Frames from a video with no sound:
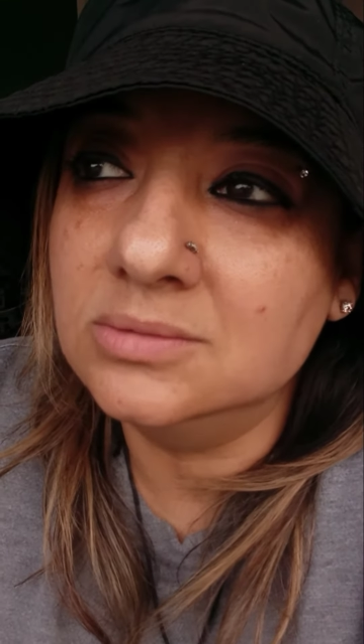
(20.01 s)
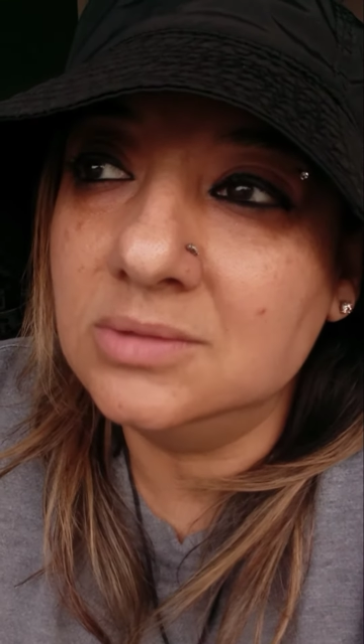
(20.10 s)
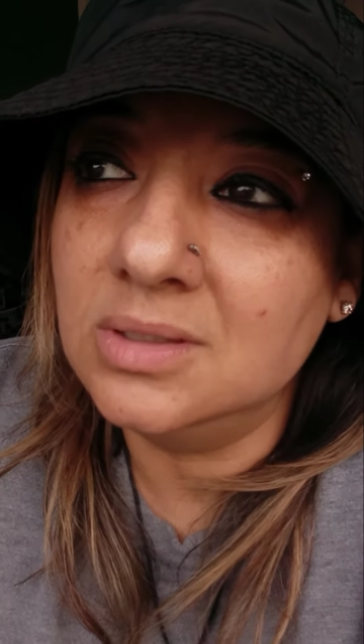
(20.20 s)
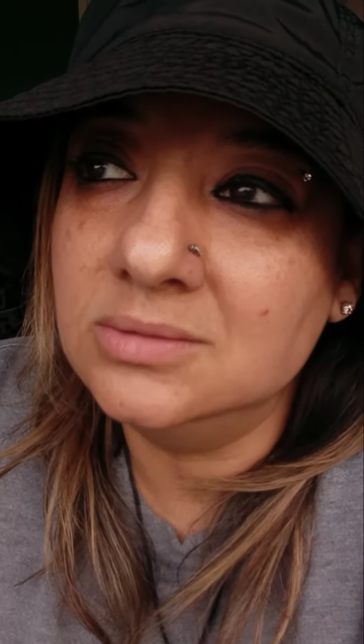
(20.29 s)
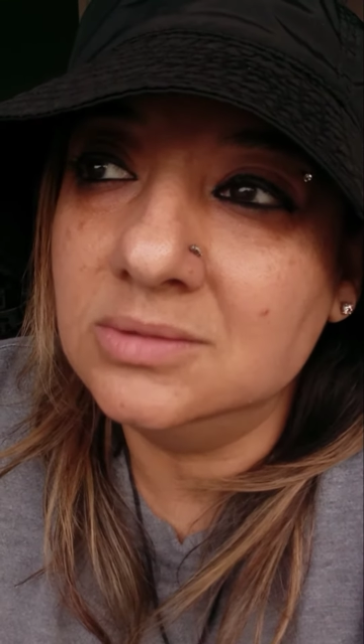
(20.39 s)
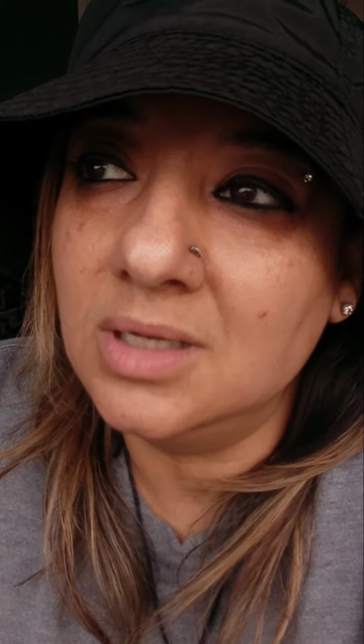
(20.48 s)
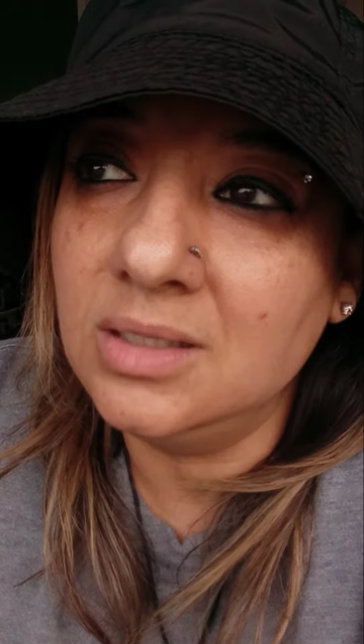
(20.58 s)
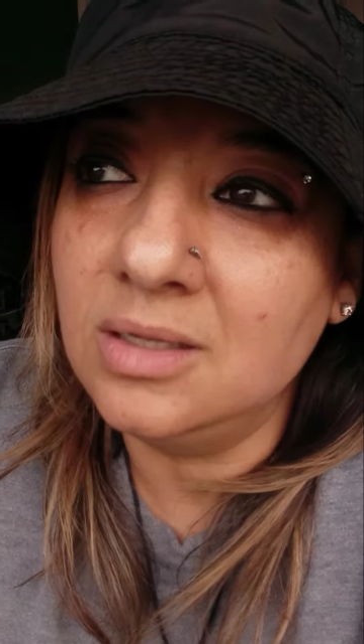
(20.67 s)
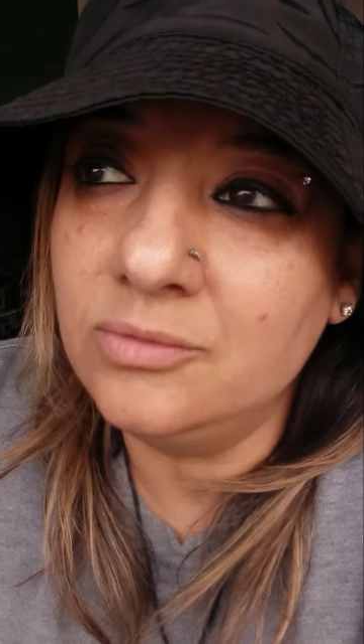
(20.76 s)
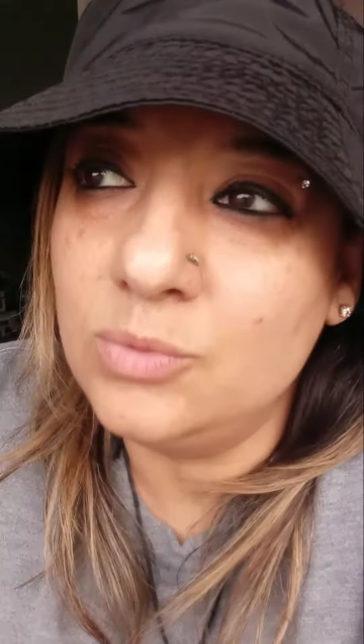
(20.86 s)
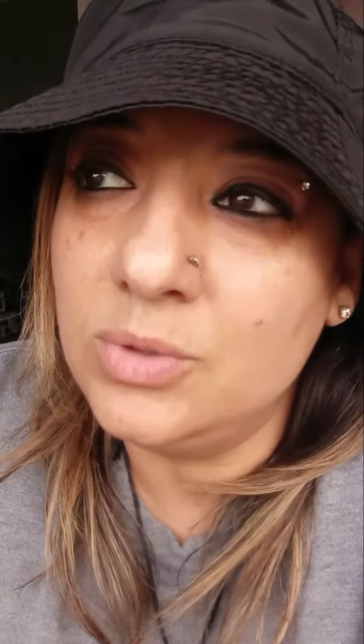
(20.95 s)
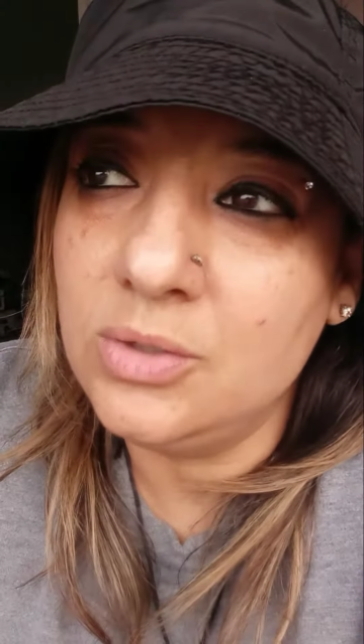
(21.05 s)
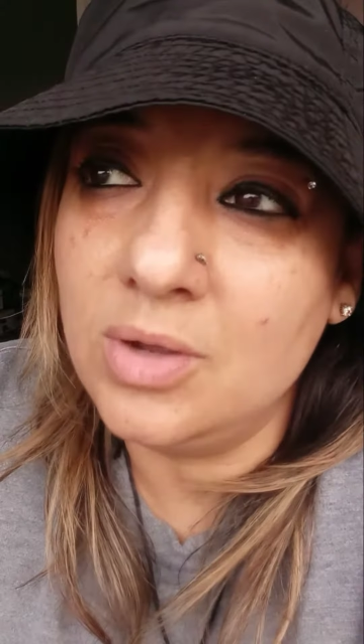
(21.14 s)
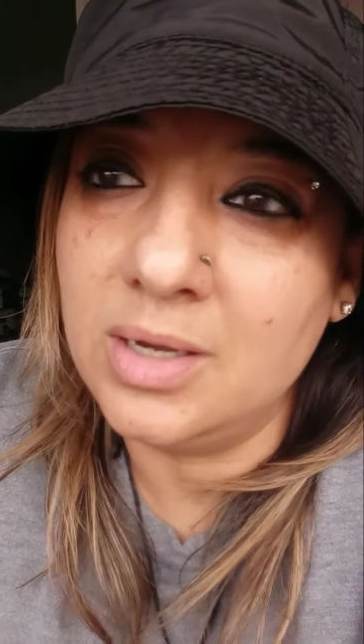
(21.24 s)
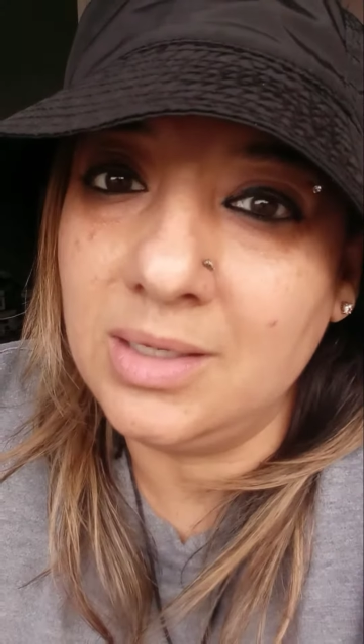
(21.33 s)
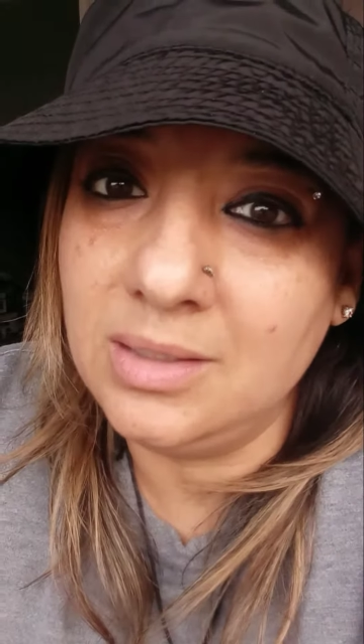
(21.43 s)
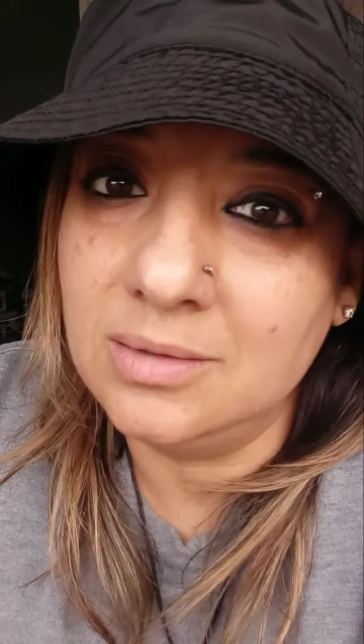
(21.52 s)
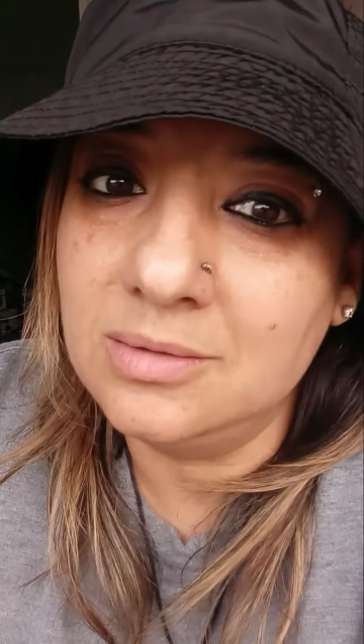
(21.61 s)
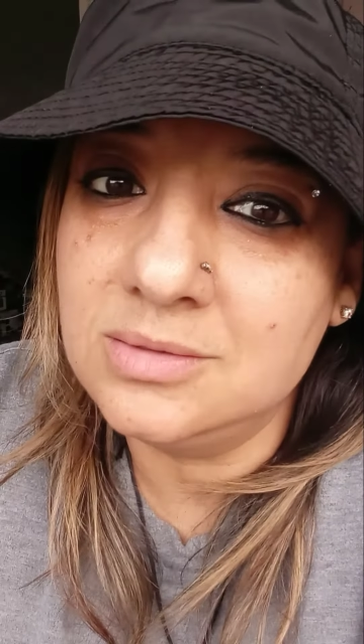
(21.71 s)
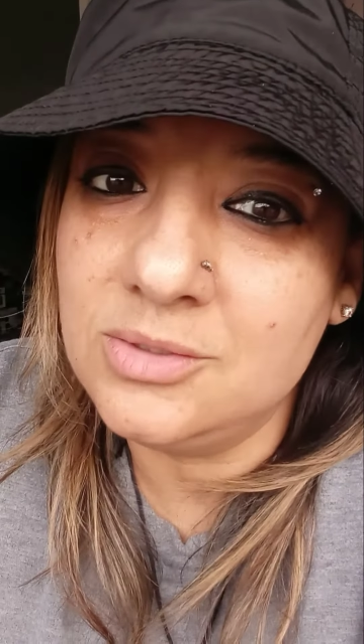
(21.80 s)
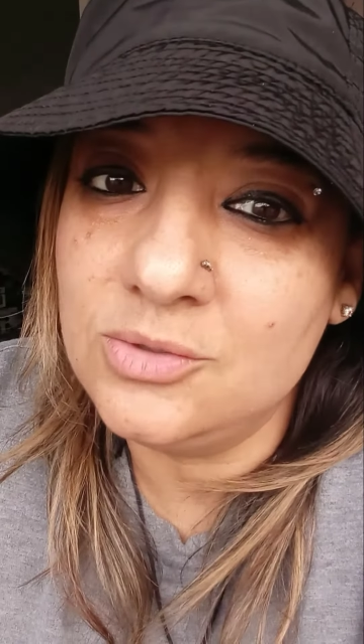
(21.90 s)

And I love when you had healed,